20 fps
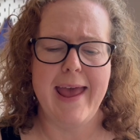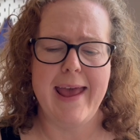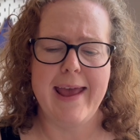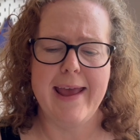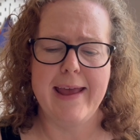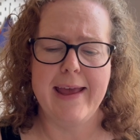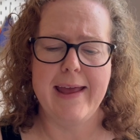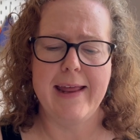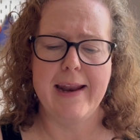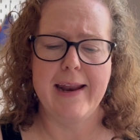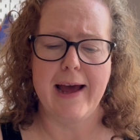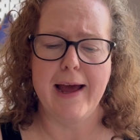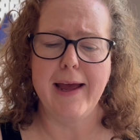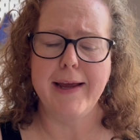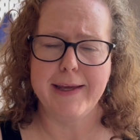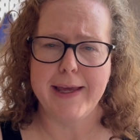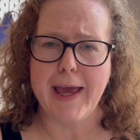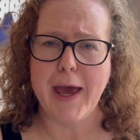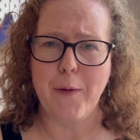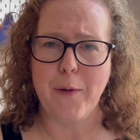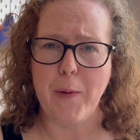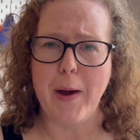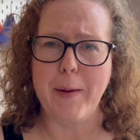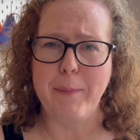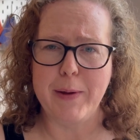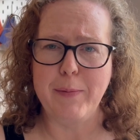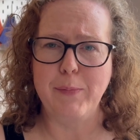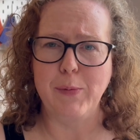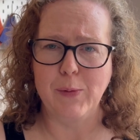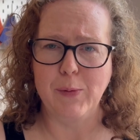And I get why
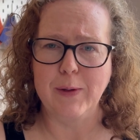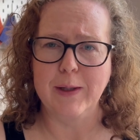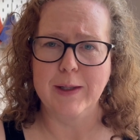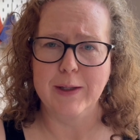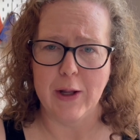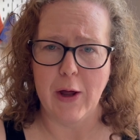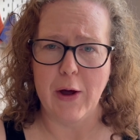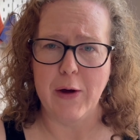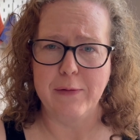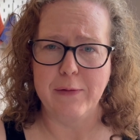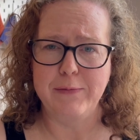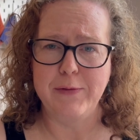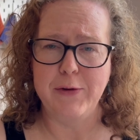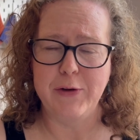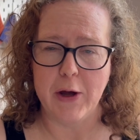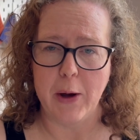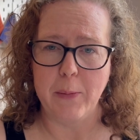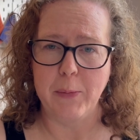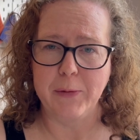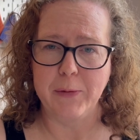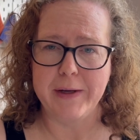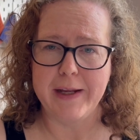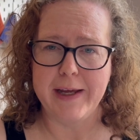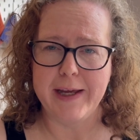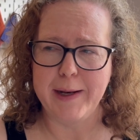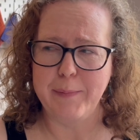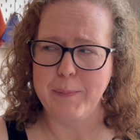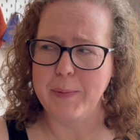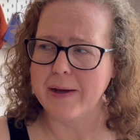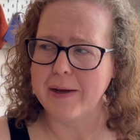people love double
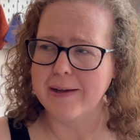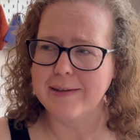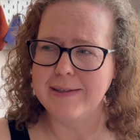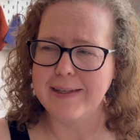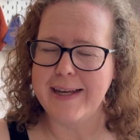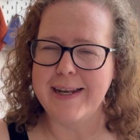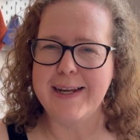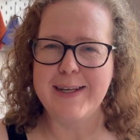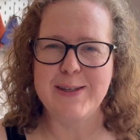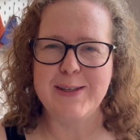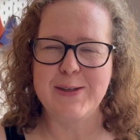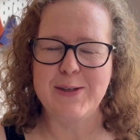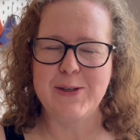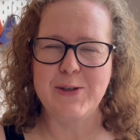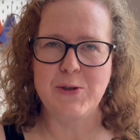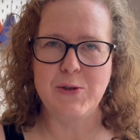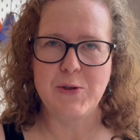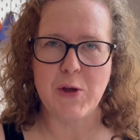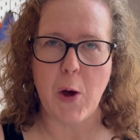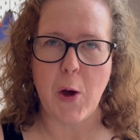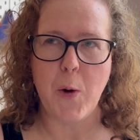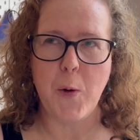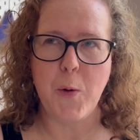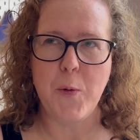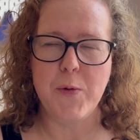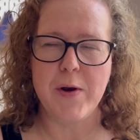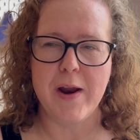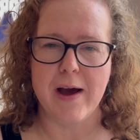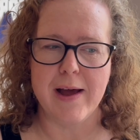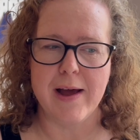knit because it is
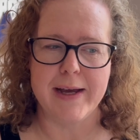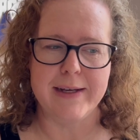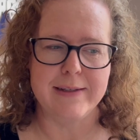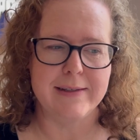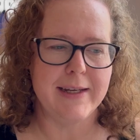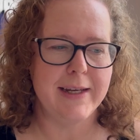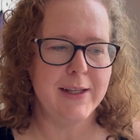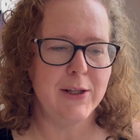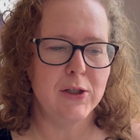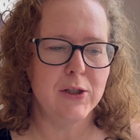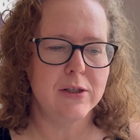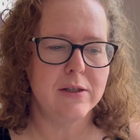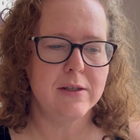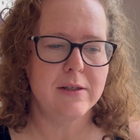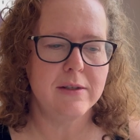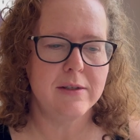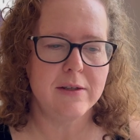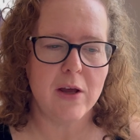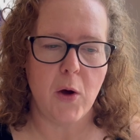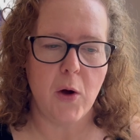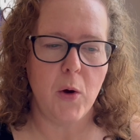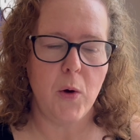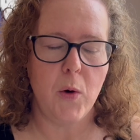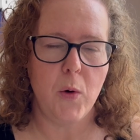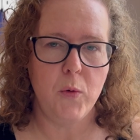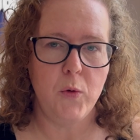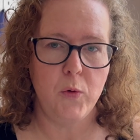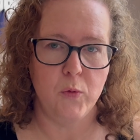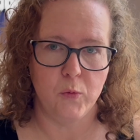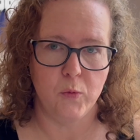so nice. It looks
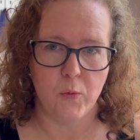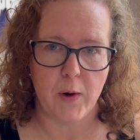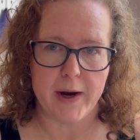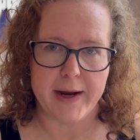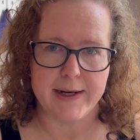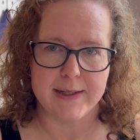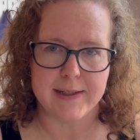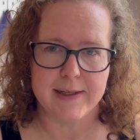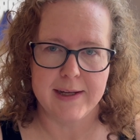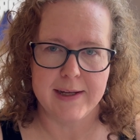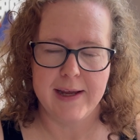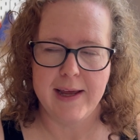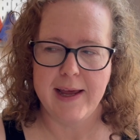so great.